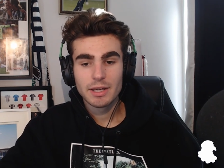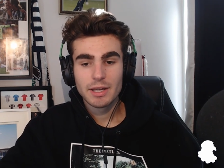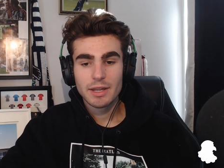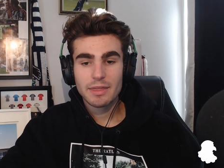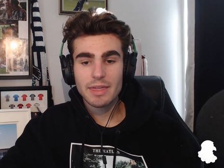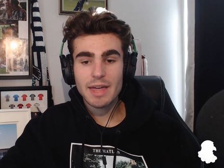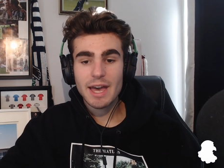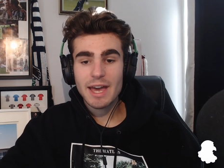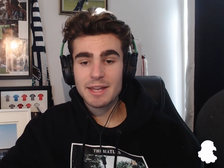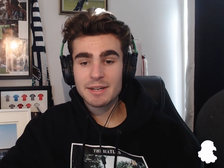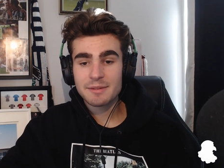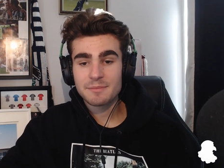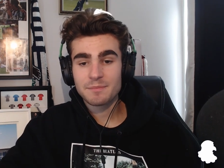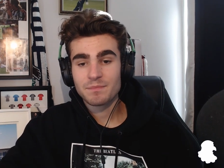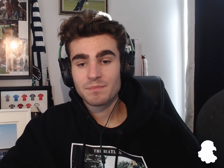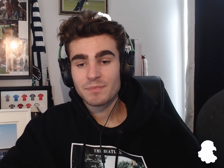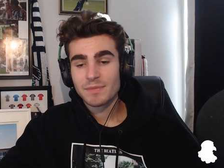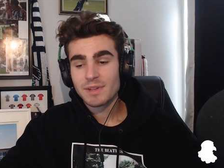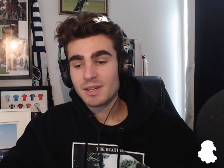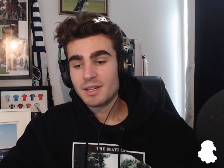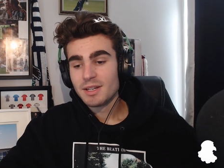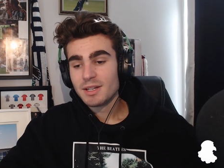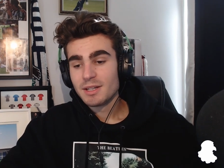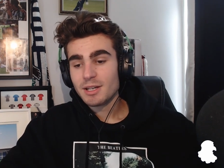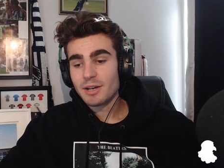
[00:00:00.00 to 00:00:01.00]
Then,
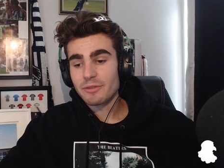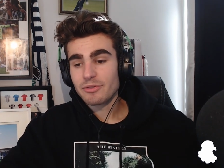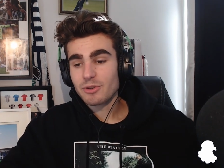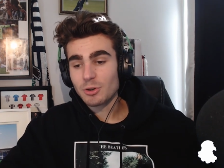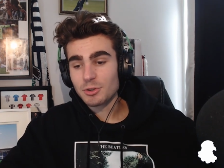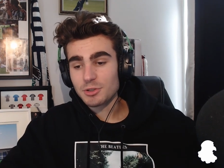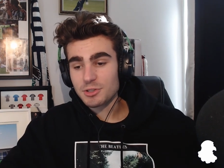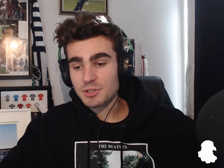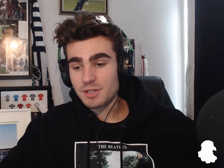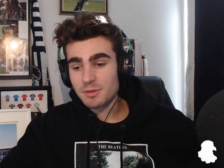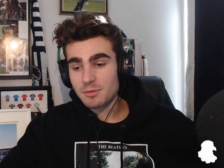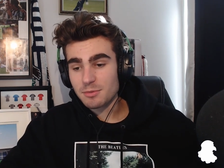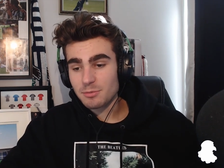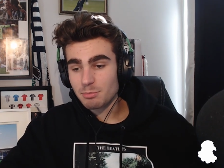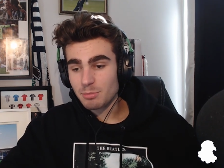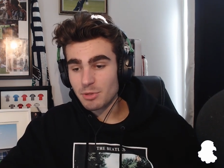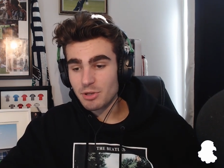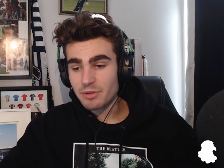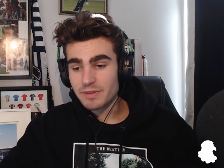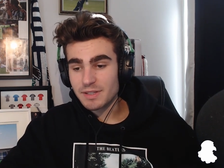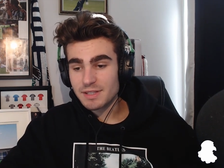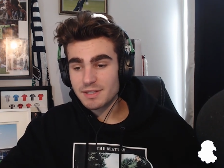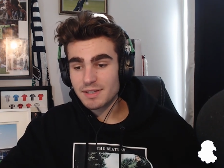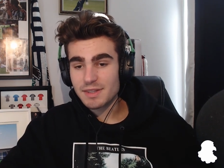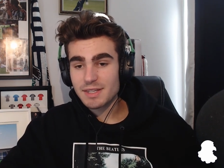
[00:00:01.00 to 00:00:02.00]
of course, you
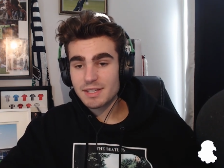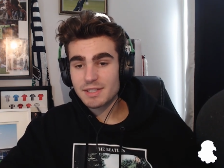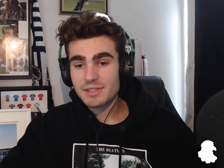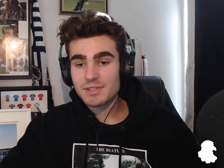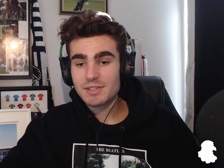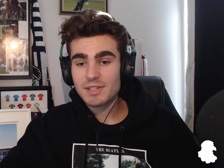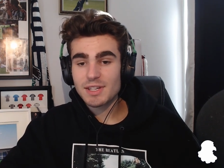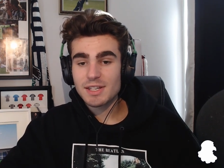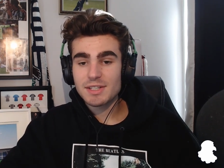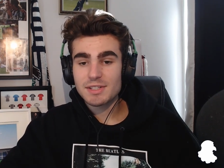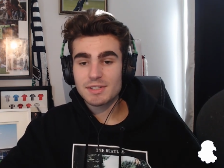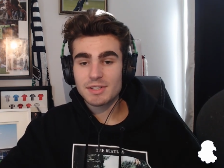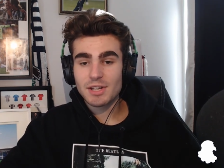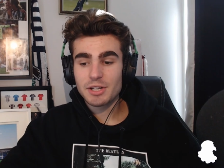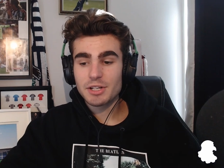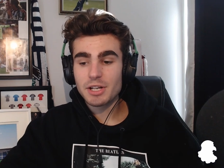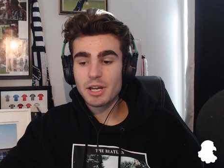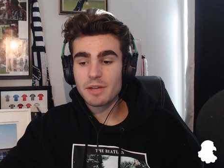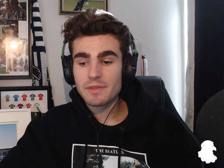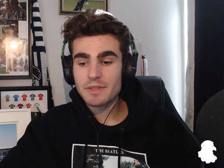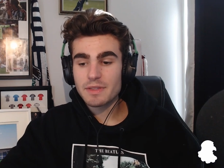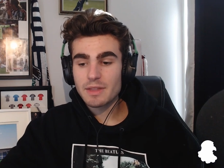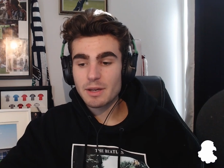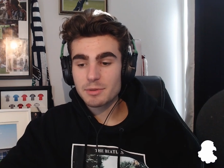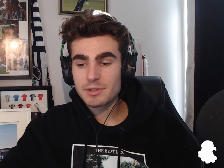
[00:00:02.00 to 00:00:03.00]
move into this season. I
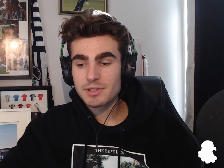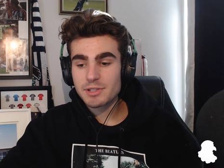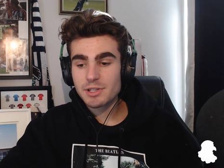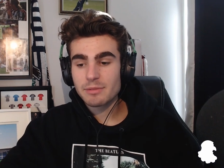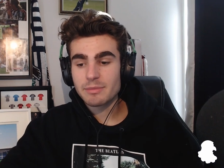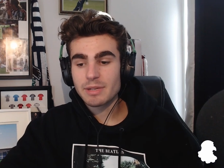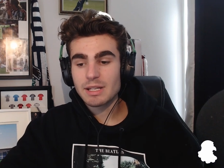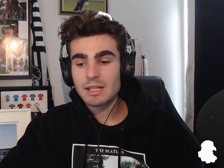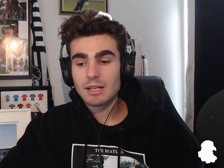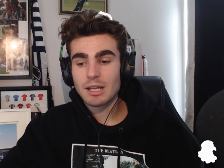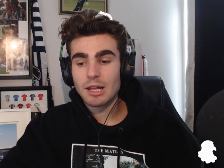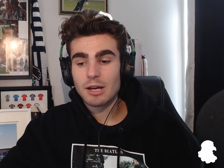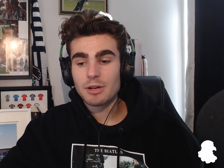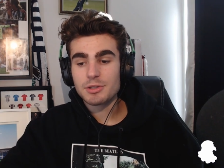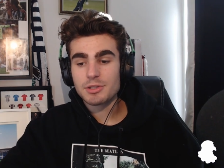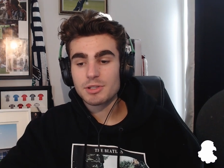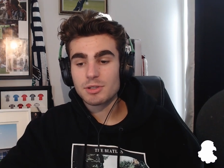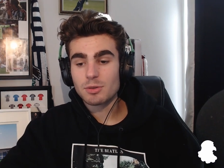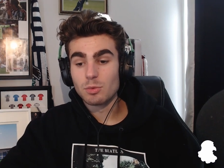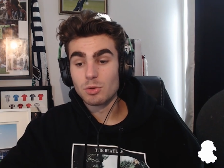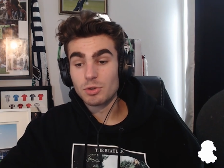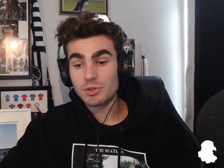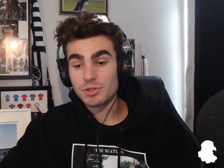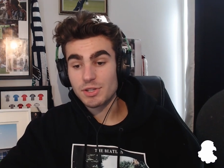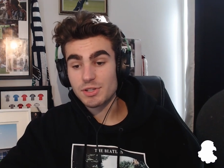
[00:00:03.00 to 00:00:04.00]
don't think there were too many lows
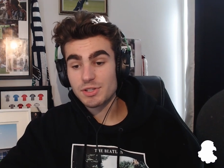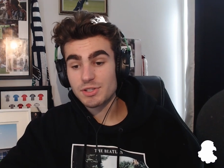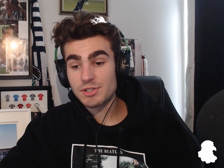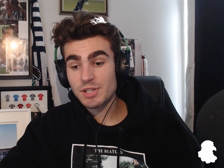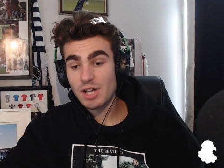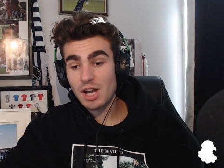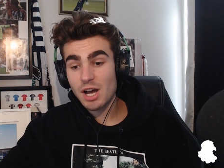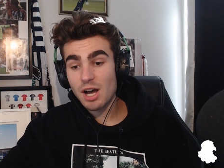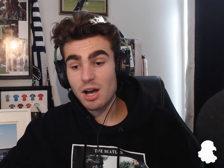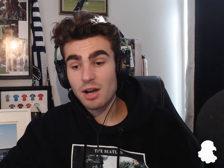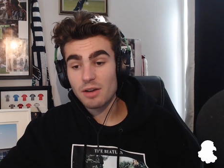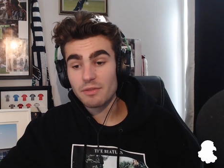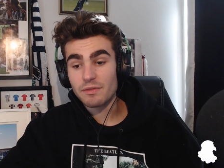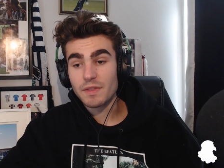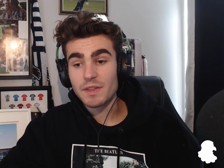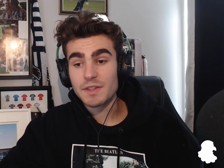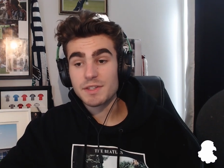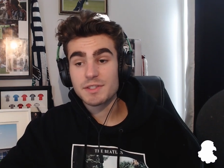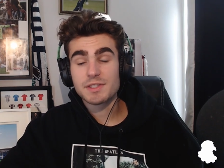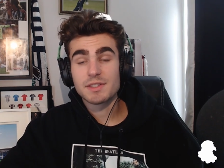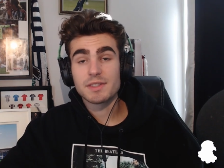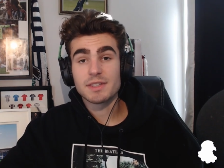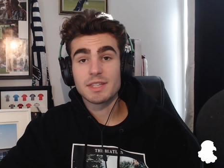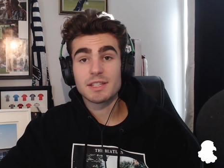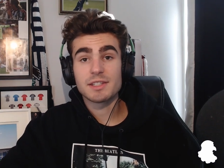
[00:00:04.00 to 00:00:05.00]
towards the start of
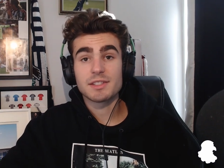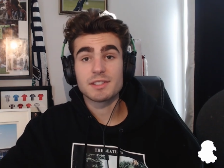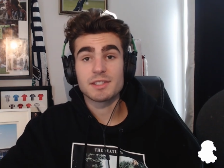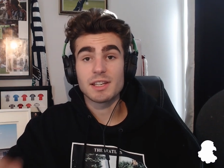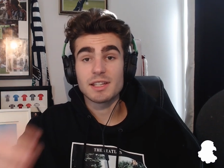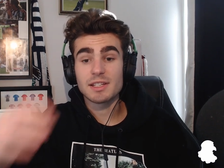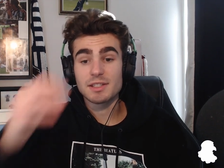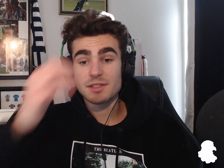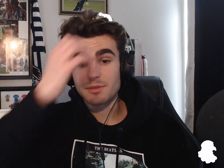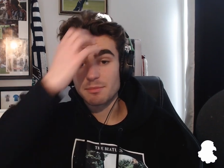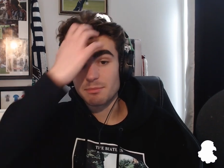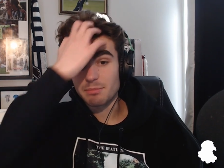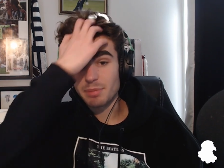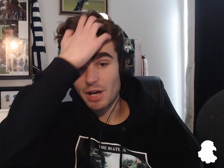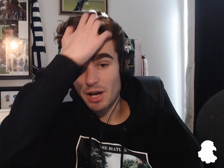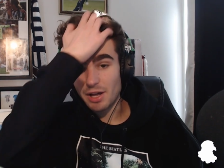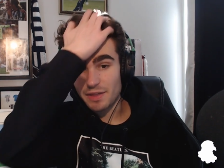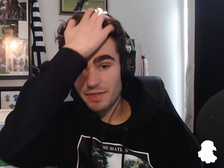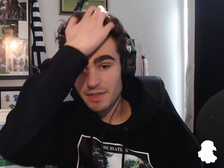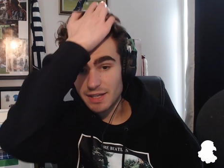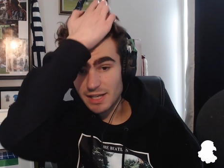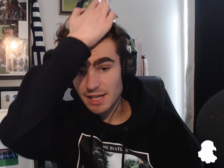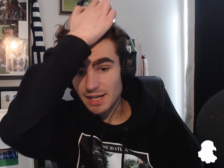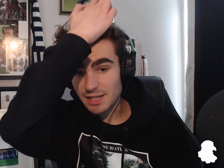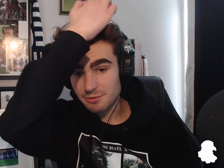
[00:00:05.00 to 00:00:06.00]
this season. But I
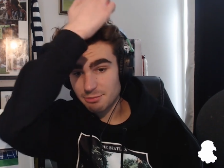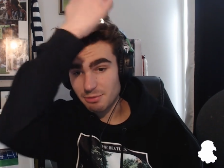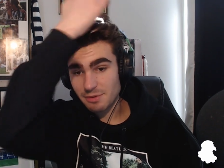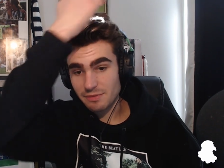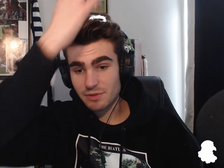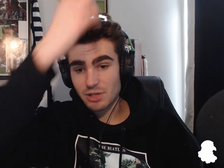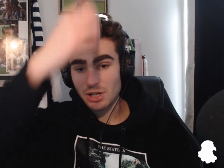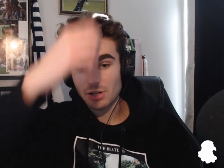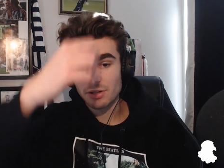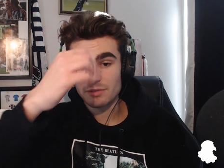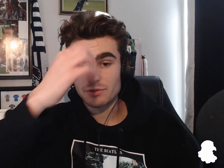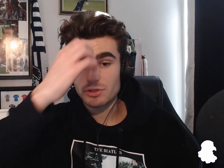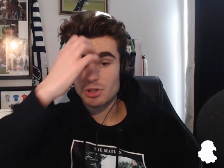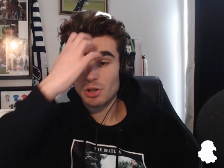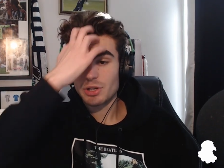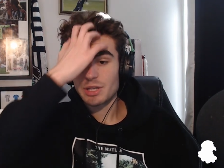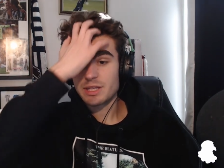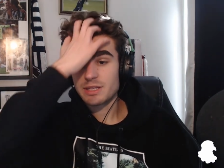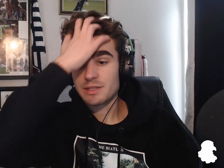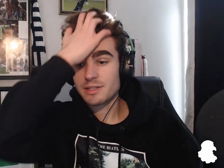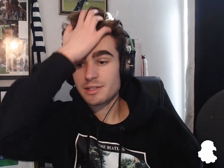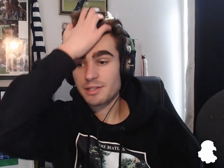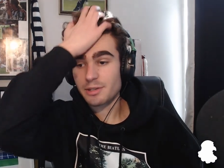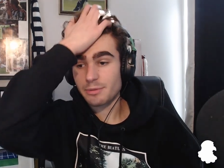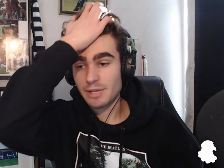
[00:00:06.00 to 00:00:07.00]
think as we've kind of got
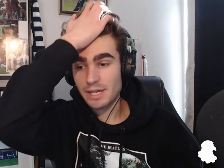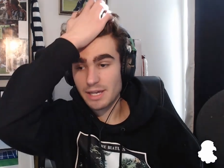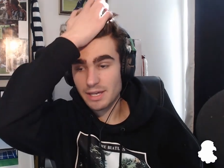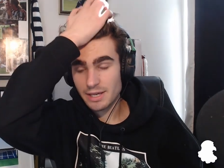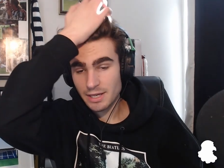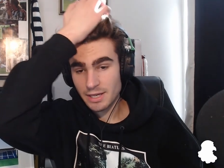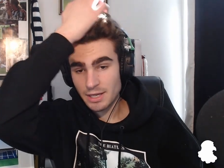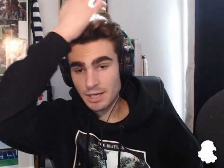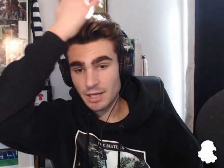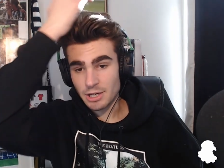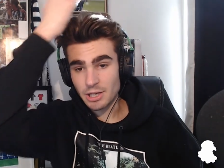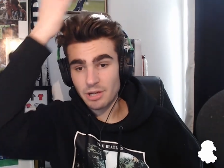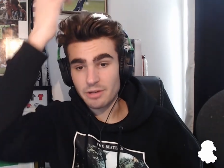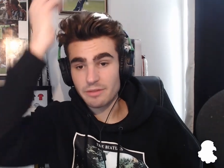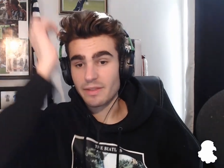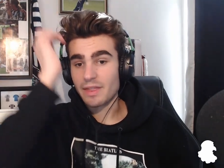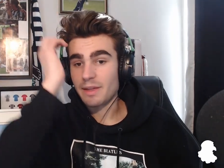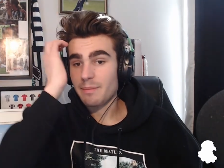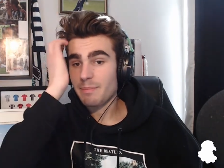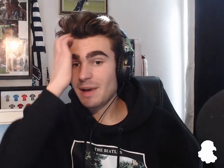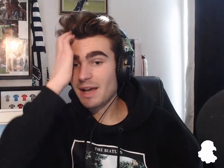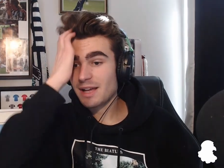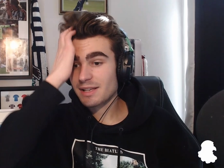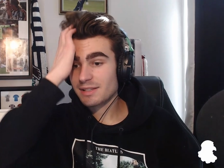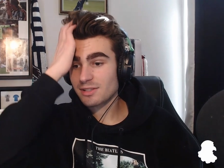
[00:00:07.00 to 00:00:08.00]
into it and over the
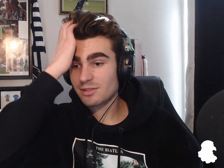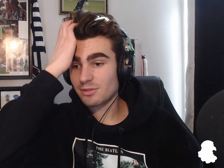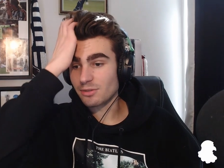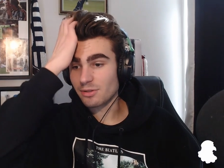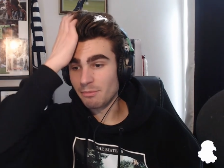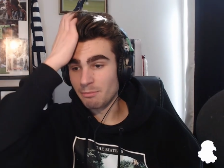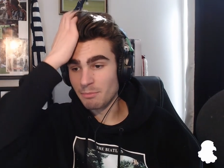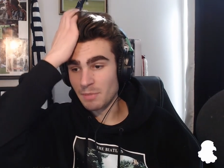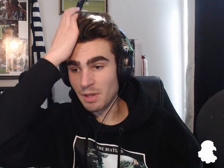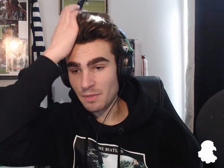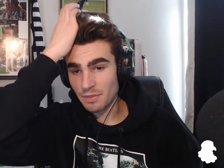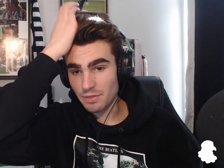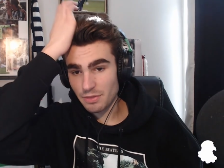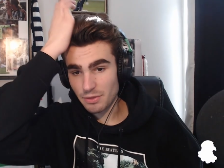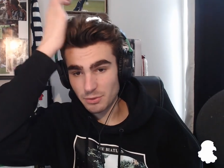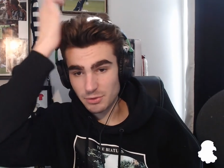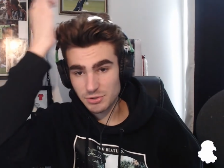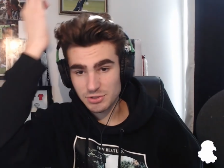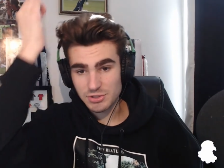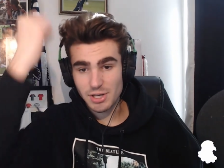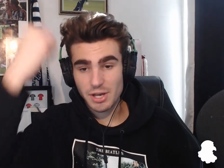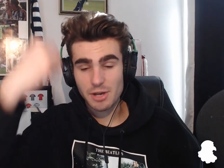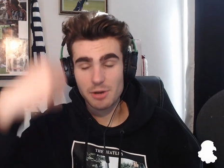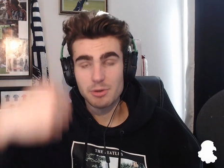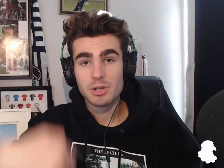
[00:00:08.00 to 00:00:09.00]
past sort of month or
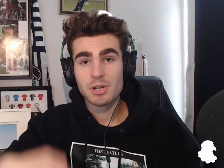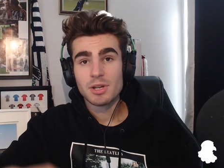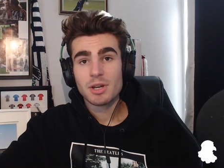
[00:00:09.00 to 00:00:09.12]
so,